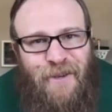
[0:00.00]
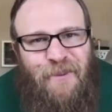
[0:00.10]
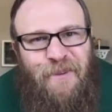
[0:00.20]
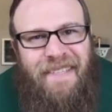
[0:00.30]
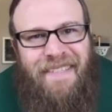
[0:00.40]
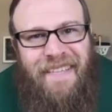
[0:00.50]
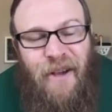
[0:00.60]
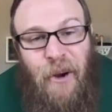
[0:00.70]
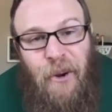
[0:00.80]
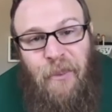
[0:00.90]
we see
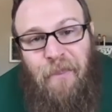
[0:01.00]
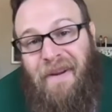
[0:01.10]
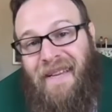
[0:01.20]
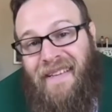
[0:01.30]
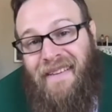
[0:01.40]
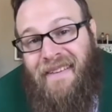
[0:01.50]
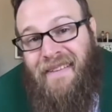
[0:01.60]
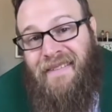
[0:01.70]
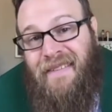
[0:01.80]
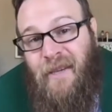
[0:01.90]
hope begin to
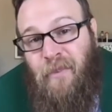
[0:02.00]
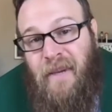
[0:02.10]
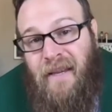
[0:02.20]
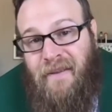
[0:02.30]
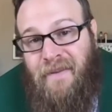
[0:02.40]
seep in.